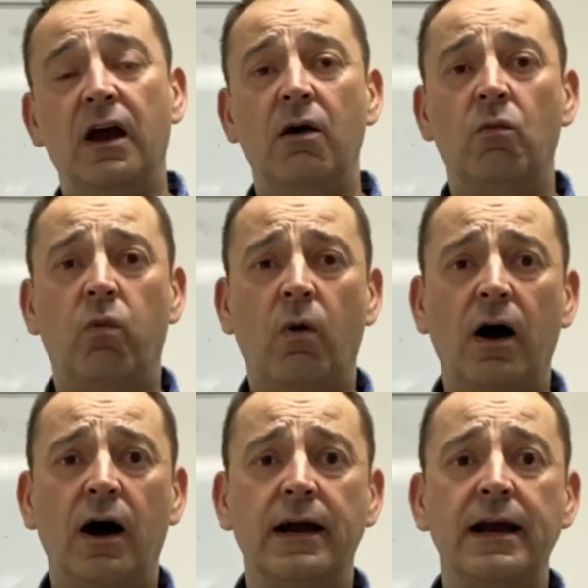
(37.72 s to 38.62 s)
and
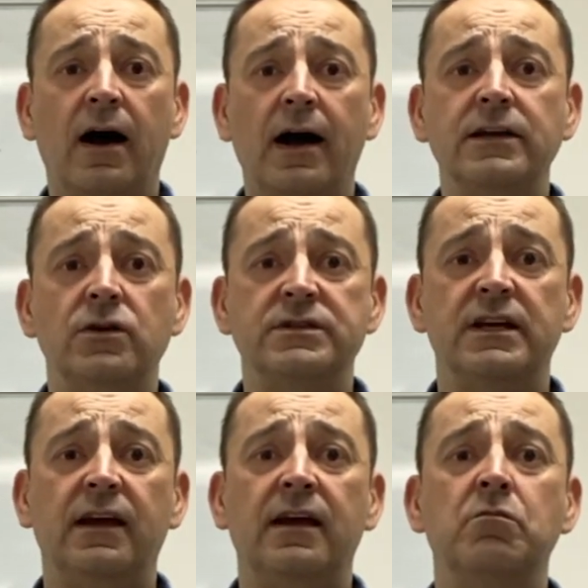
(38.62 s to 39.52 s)
why I use
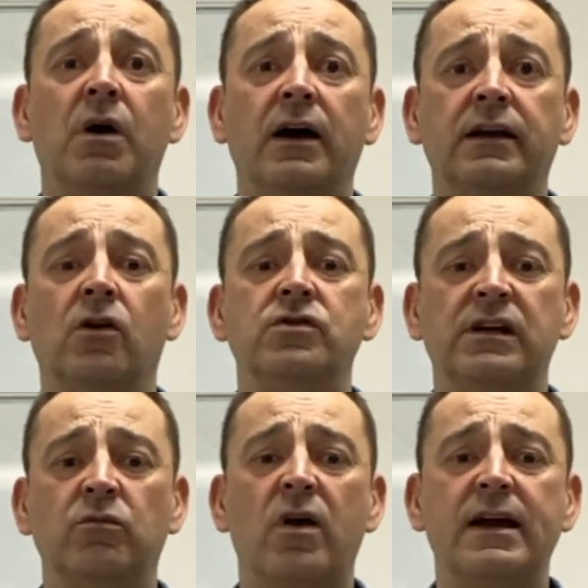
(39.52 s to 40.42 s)
it in my
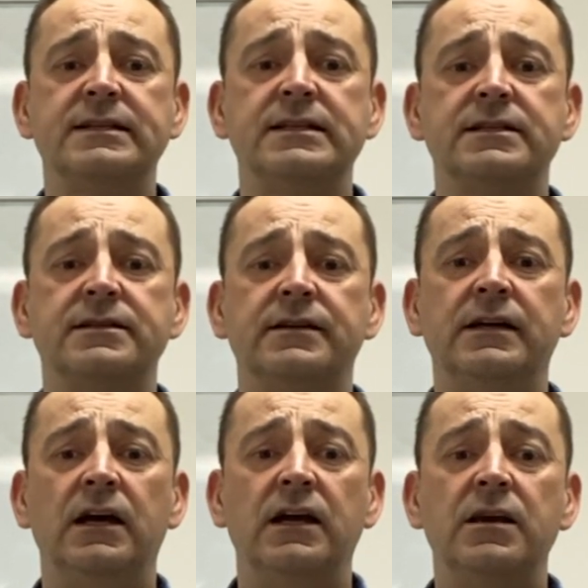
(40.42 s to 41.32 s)
coaching practice.
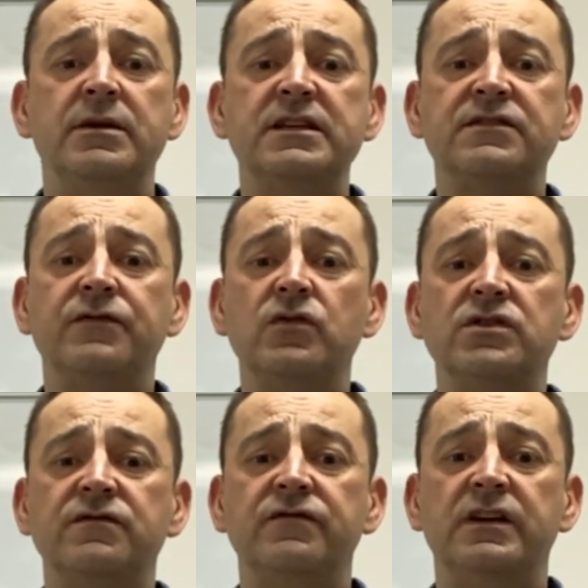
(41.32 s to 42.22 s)
Now, in this
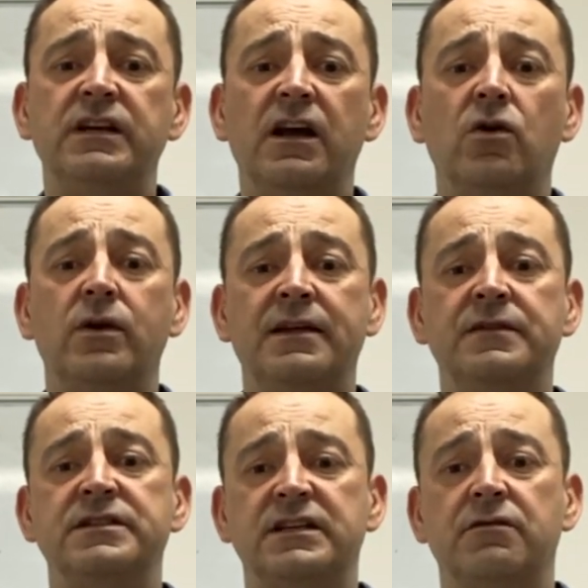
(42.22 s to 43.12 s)
first video in the
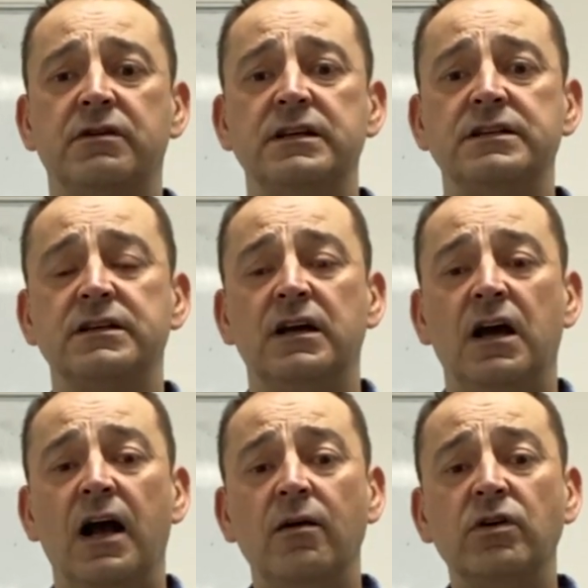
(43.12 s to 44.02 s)
series,
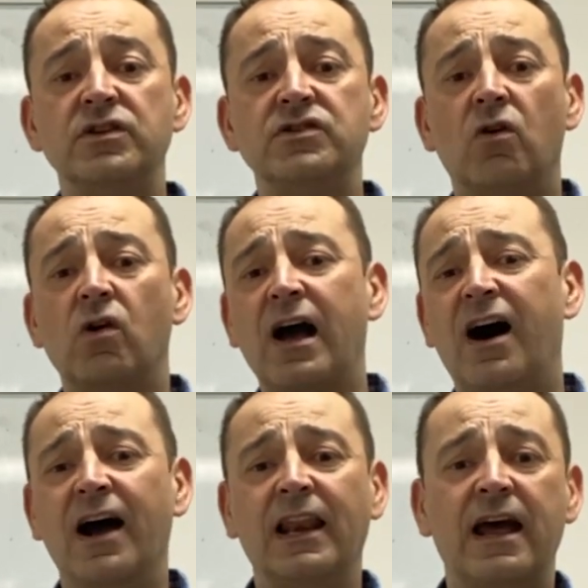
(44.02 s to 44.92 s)
I'm going to talk
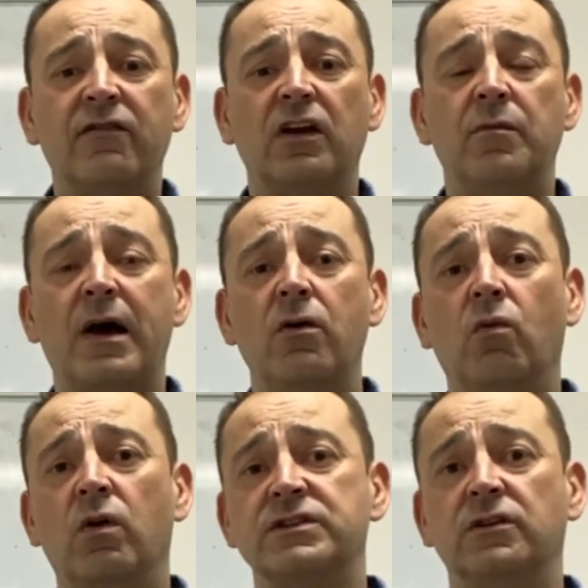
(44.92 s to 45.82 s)
high level about
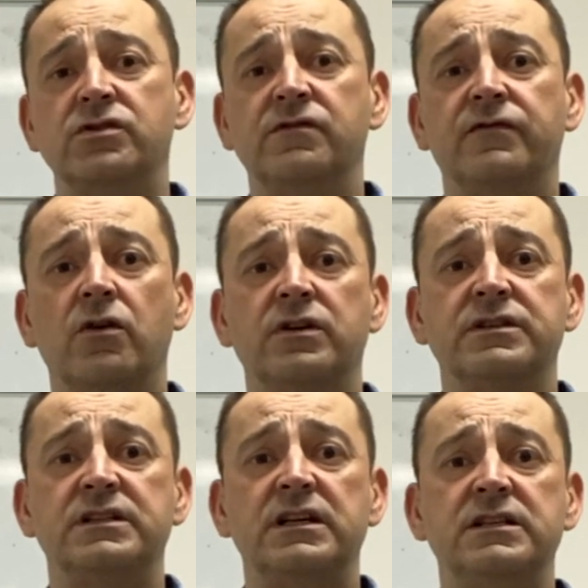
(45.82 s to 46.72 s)
what solution
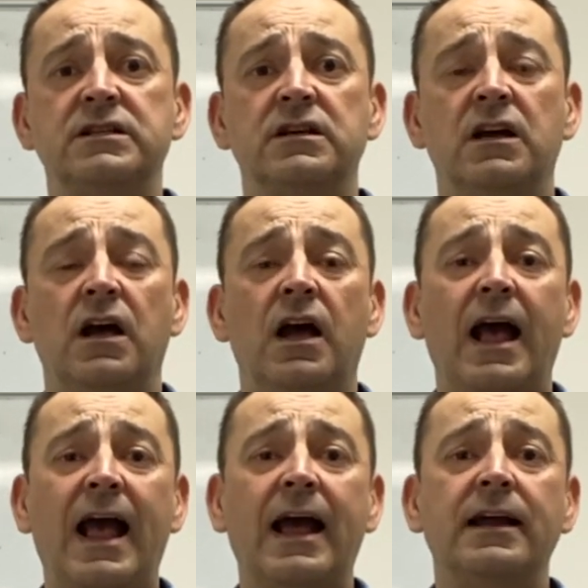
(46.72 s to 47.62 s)
focused is
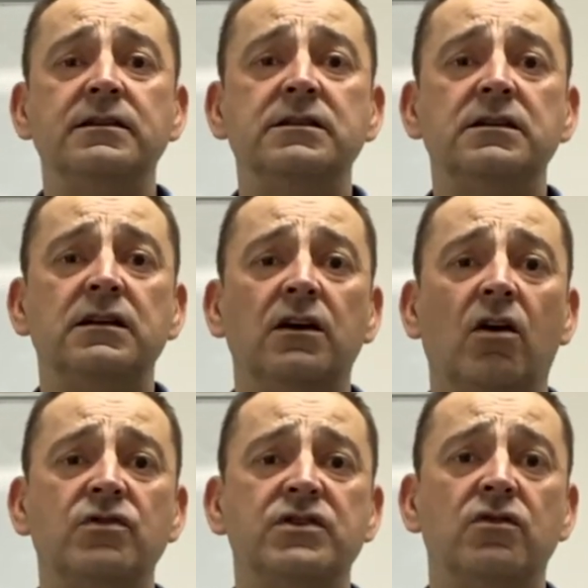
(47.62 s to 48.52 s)
and
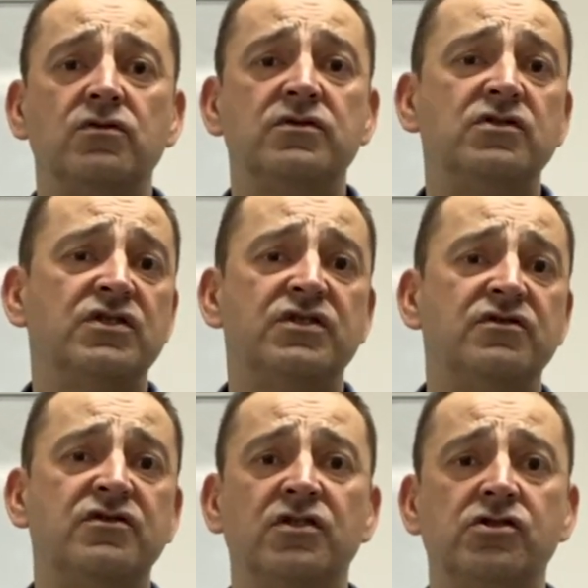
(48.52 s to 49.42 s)
also just
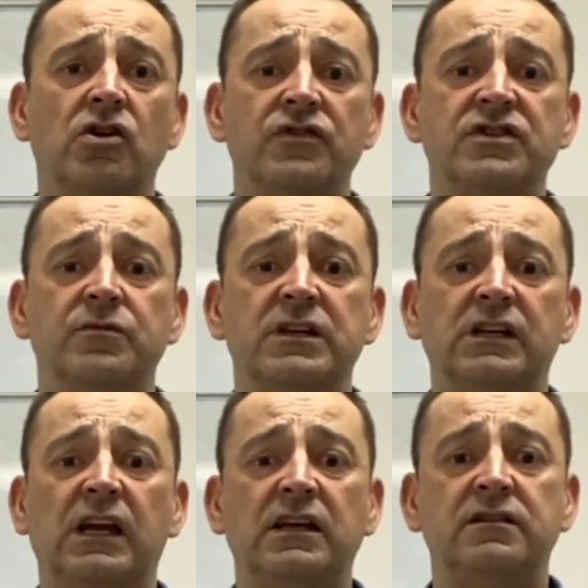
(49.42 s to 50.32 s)
touch on some of the
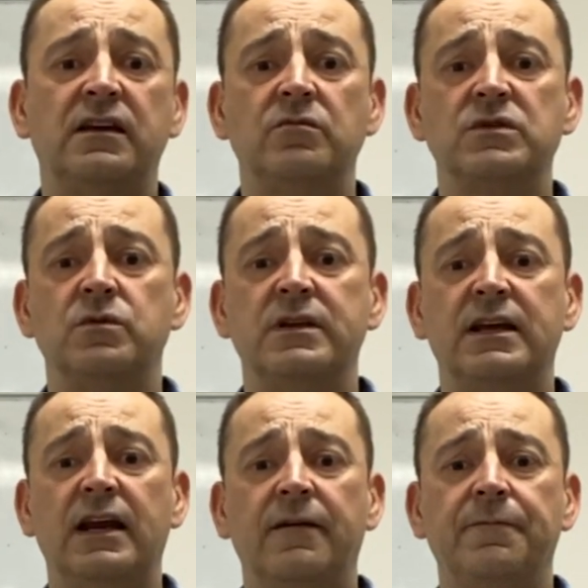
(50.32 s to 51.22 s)
key themes within it.